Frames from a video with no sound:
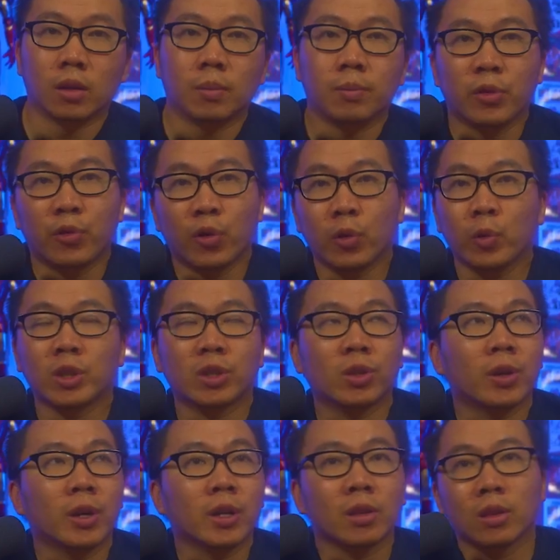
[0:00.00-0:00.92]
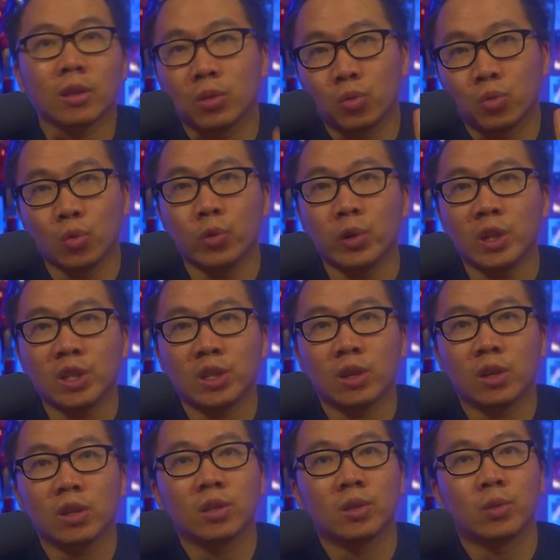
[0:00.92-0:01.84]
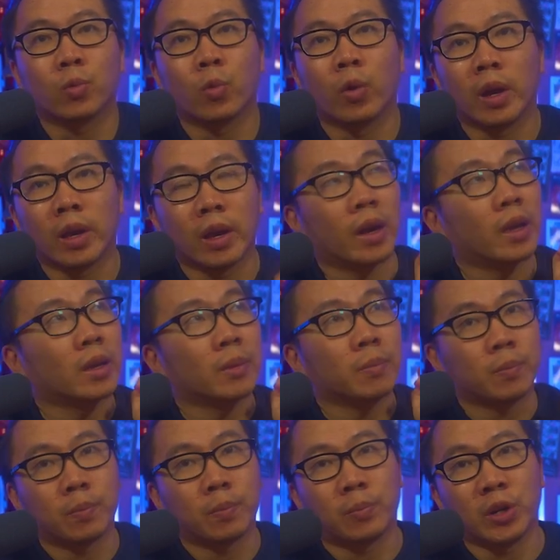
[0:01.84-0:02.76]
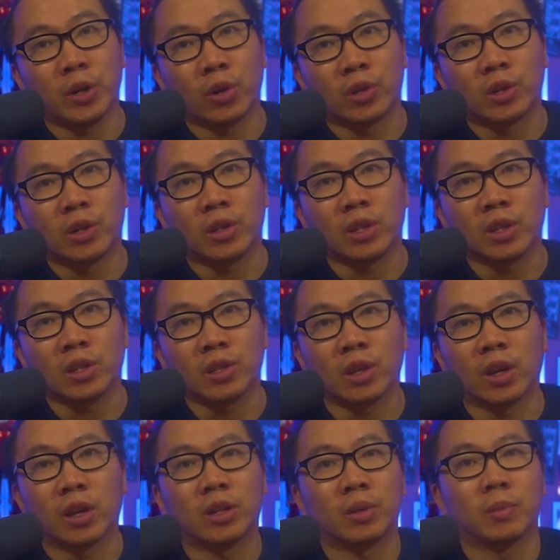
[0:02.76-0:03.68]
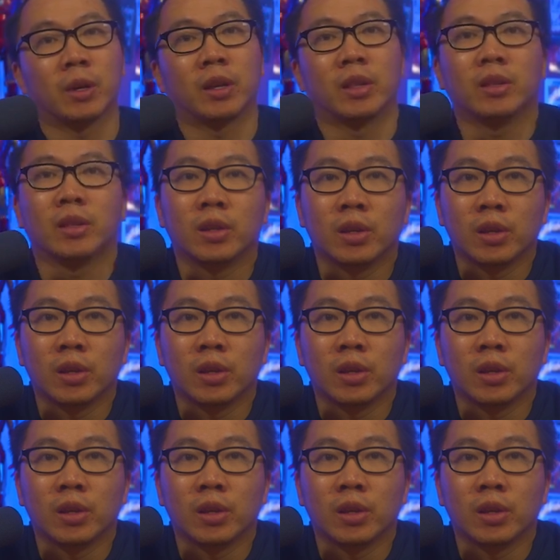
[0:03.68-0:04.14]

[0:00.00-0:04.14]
Before we start, two reasons why I pre-ordered this Iron Man.